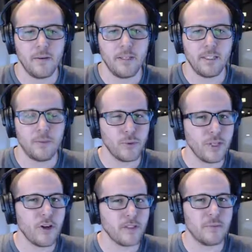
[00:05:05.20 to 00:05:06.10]
It's pretty
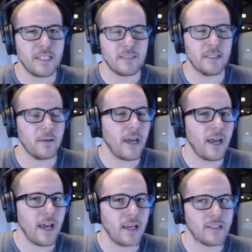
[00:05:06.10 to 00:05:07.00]
hard to mess it up.
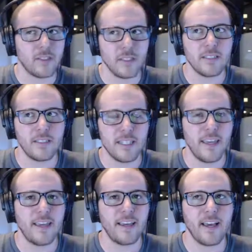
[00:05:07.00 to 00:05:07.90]
To this
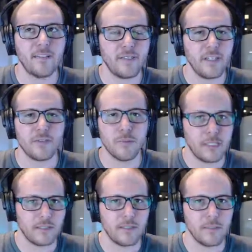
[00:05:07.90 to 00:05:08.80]
day, I've never
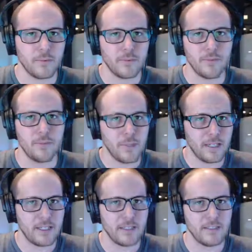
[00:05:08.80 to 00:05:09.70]
messed it up,
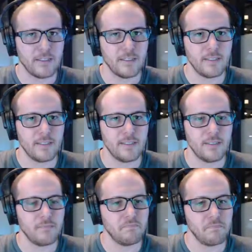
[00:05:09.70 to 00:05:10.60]
but
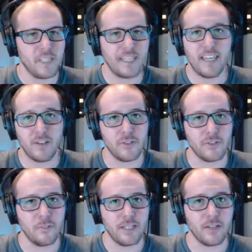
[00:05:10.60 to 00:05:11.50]
it can't hurt to
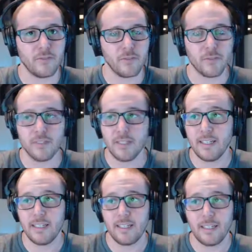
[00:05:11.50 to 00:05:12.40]
be careful.
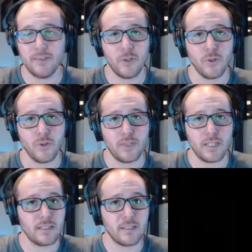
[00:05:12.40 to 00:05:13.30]
And if you
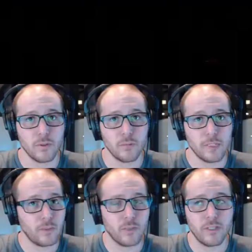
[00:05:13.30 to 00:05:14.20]
send your
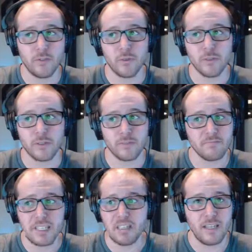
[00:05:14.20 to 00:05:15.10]
Bitcoin or
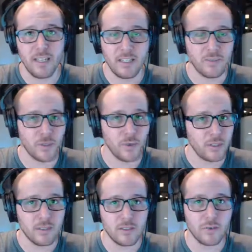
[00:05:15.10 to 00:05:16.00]
any of your
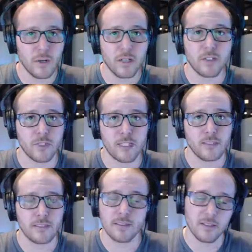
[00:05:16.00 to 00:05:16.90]
coins to the wrong
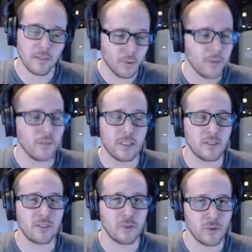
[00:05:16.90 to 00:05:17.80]
address, you pretty
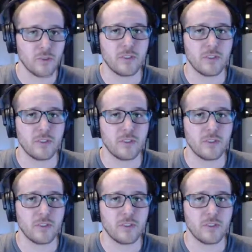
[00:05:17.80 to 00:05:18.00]
much lose